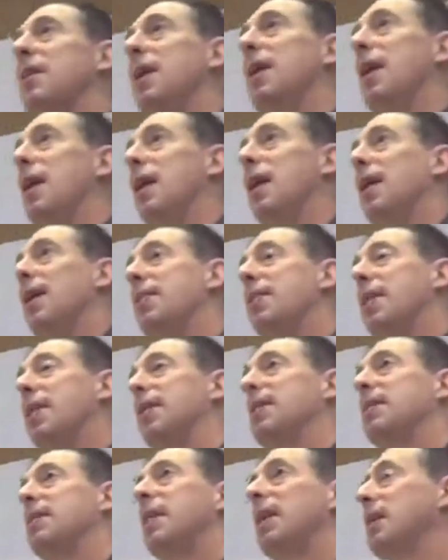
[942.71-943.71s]

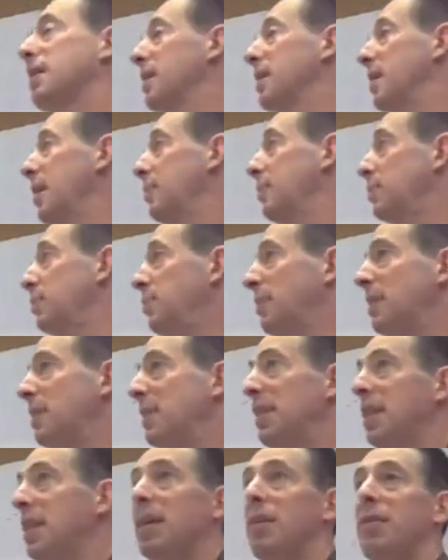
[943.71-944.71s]
that keeps
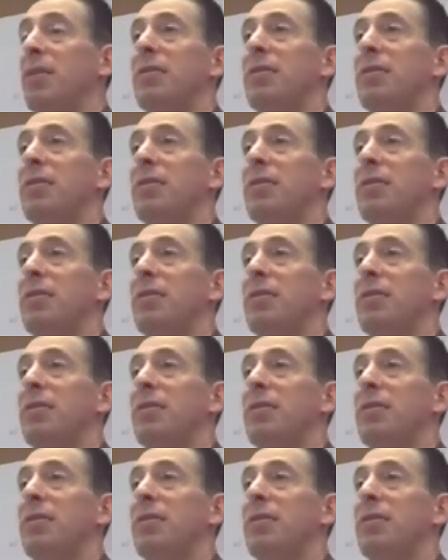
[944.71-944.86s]
busy there.